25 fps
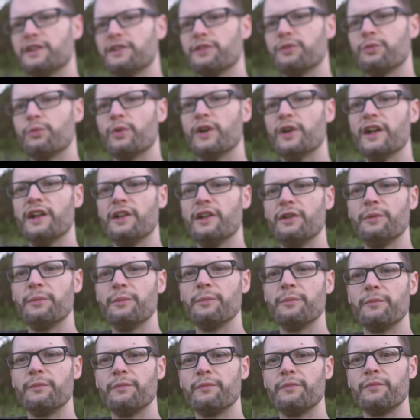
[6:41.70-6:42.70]
as well.
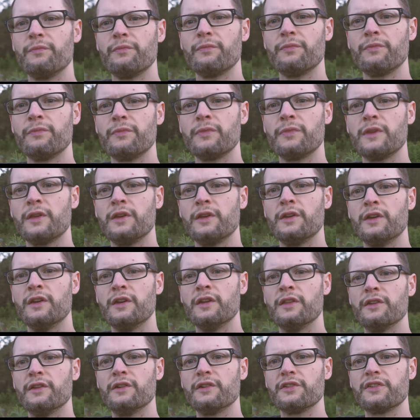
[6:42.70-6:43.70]

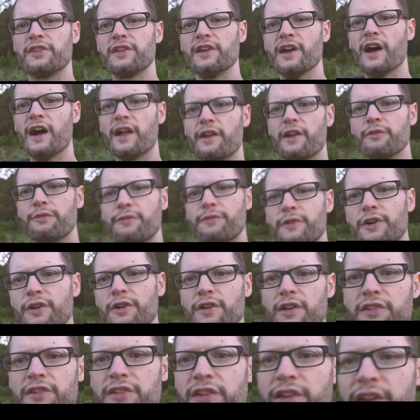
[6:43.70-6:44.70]
There's the
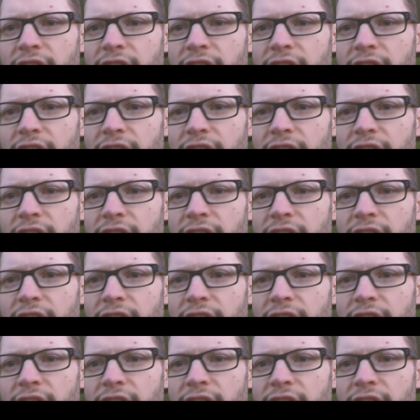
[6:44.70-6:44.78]
autofocus, and